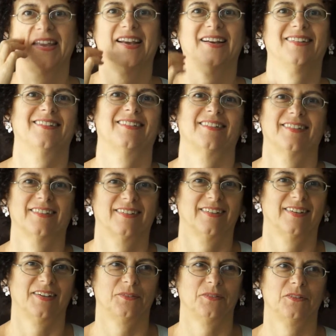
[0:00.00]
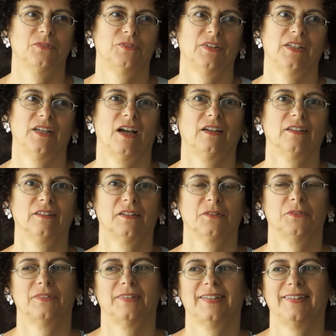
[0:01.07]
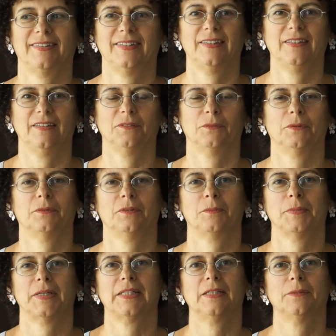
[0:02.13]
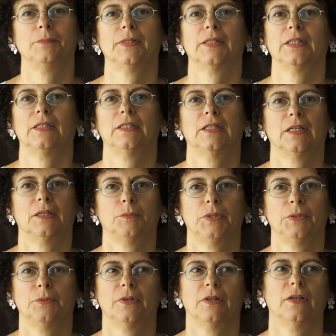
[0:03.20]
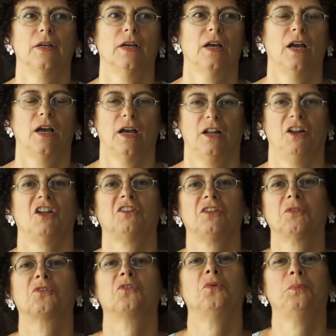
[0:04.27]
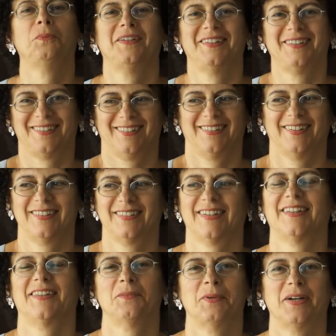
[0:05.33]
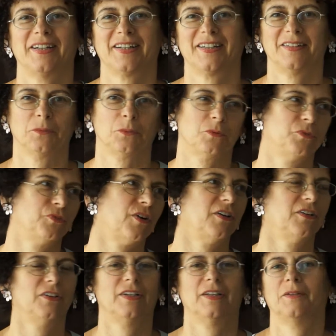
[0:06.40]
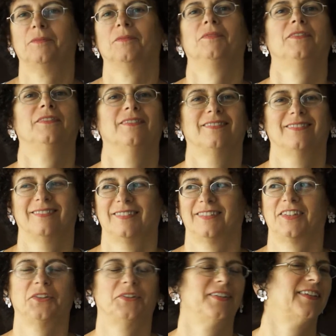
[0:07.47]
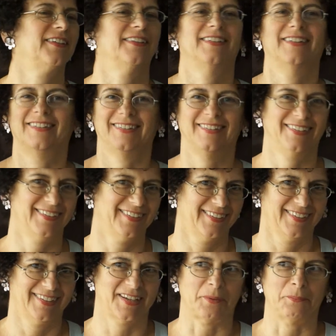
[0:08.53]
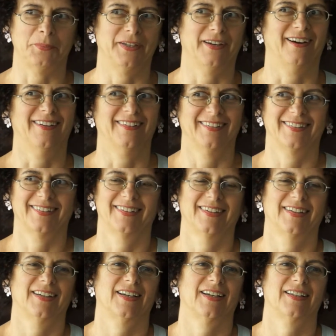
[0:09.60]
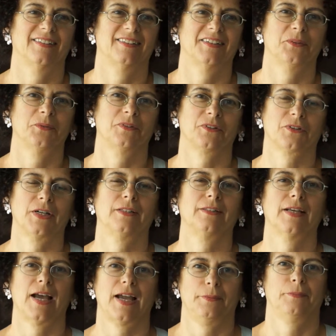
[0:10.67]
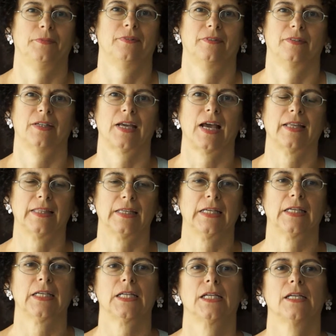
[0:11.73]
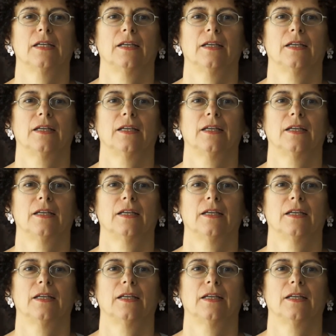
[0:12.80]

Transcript: Yes, I was very young. I was 18 when I met him, and we were lots of groupies in South America that would follow him to eternity and beyond. And so it was great times. I think